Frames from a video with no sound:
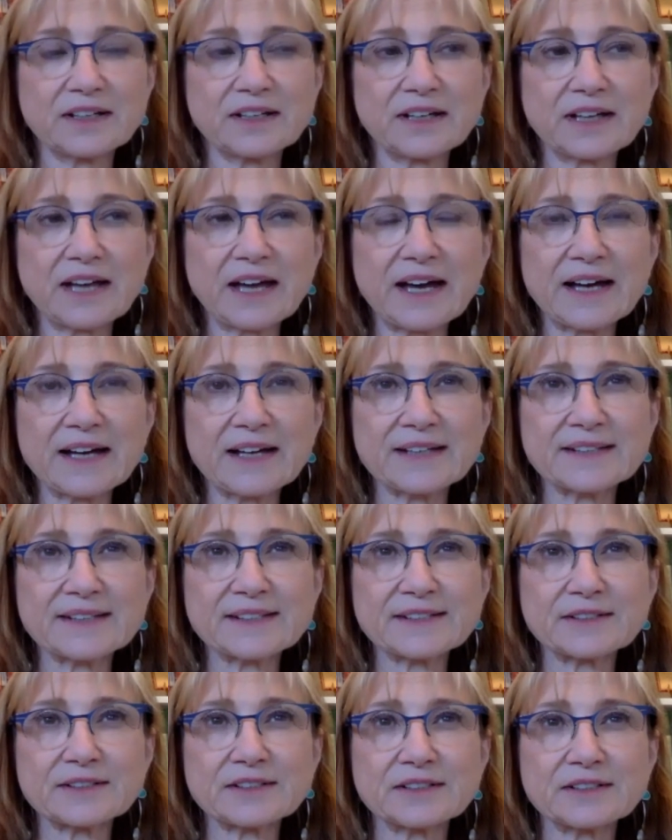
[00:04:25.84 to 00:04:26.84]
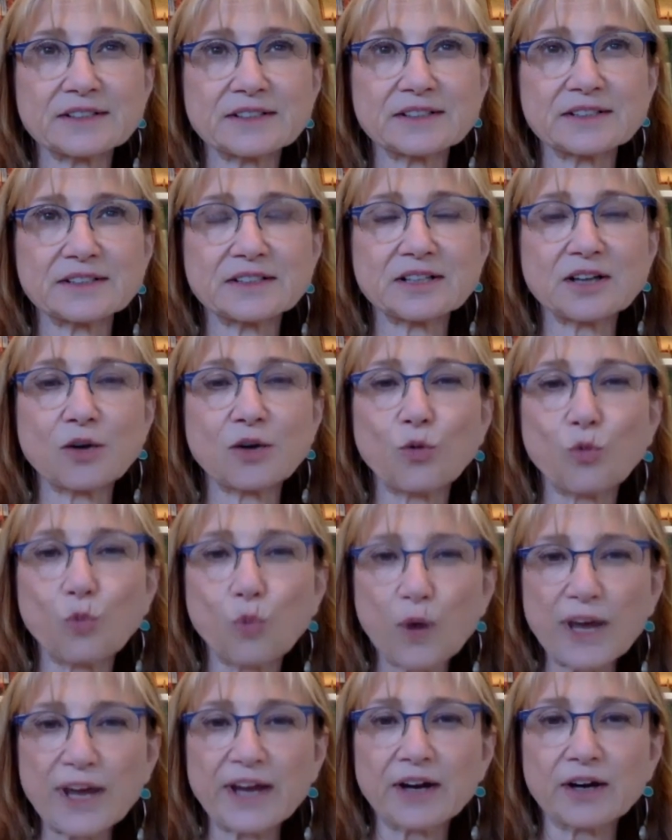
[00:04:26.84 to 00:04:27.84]
as
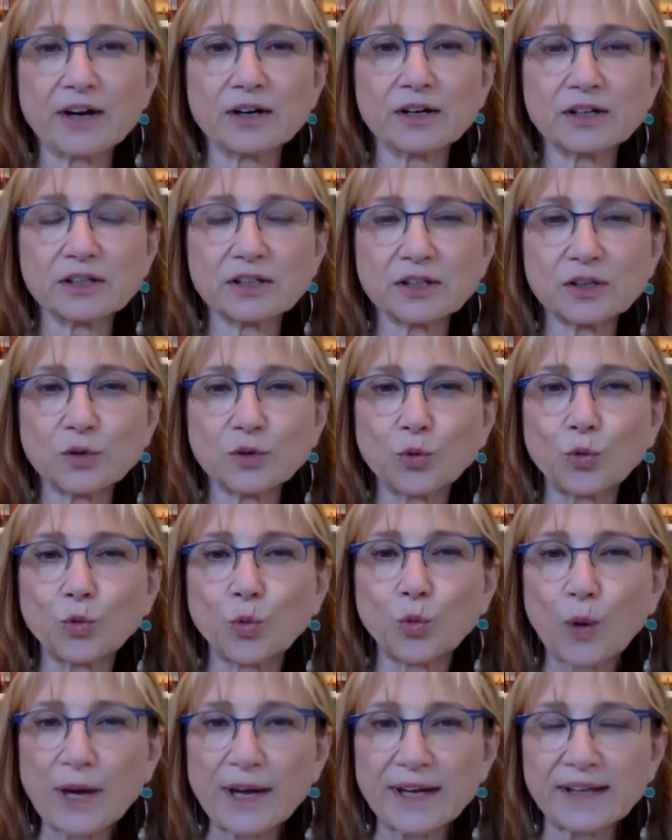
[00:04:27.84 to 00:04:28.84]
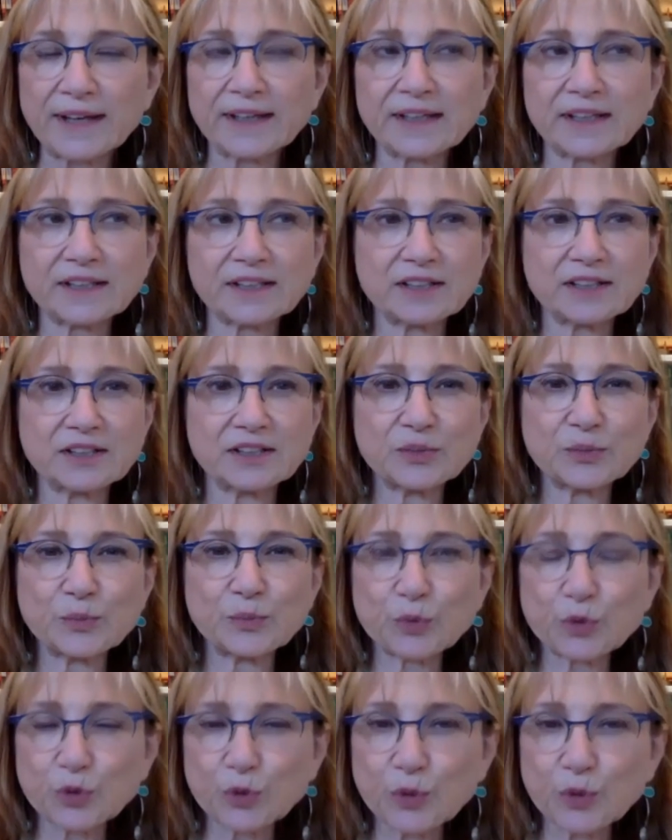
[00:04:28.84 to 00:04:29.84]
aware, awake,
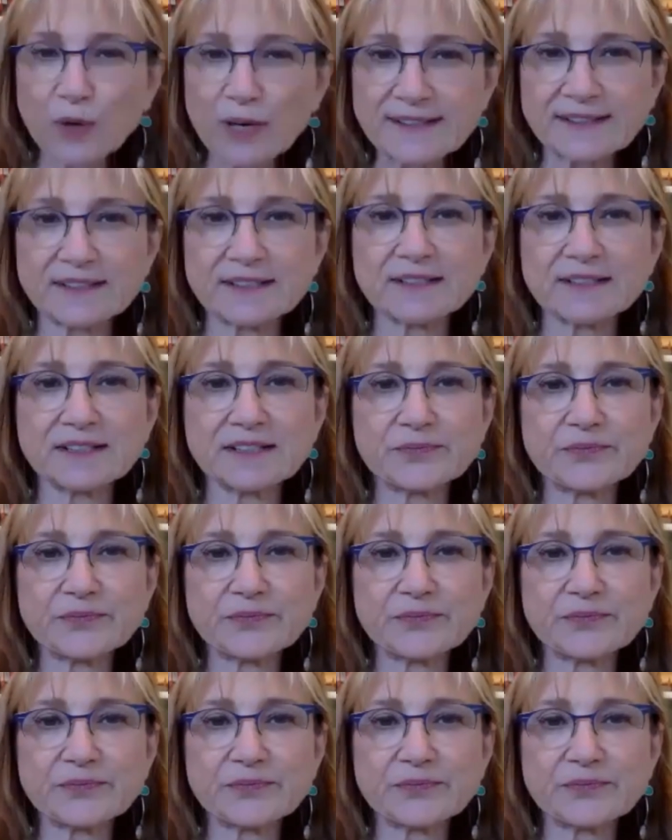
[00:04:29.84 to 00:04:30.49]
present.